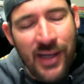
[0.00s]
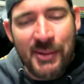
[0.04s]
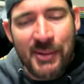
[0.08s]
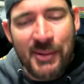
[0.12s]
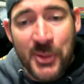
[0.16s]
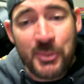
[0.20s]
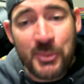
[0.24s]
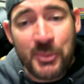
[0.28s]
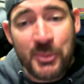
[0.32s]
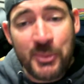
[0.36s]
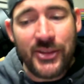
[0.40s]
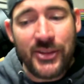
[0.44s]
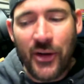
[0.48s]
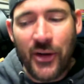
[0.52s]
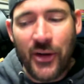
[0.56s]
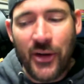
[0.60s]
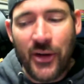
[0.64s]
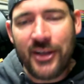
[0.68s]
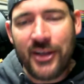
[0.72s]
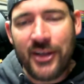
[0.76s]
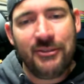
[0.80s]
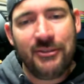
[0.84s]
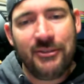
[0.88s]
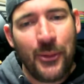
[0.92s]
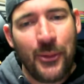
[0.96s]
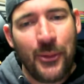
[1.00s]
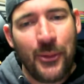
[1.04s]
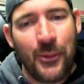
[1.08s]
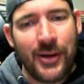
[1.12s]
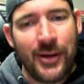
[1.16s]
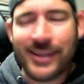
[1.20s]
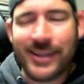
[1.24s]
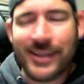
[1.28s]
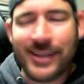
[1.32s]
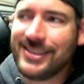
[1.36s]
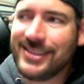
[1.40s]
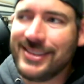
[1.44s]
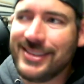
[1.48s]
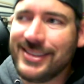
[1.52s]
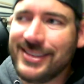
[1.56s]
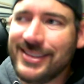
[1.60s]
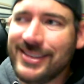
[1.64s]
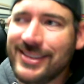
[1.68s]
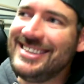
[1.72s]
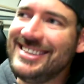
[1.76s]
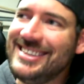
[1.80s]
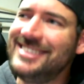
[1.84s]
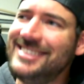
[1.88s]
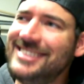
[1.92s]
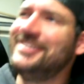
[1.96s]
It's supposed to be 34. I was like,
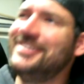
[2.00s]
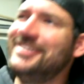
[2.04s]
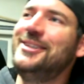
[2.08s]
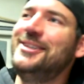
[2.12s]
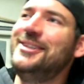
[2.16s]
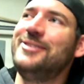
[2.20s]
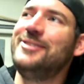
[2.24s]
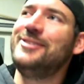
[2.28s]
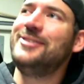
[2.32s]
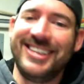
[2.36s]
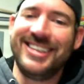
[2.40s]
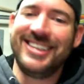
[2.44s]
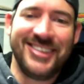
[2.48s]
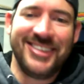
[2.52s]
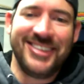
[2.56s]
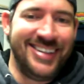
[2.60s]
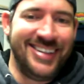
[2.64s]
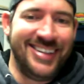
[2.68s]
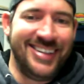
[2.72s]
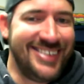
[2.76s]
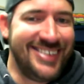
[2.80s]
oh, it's so good.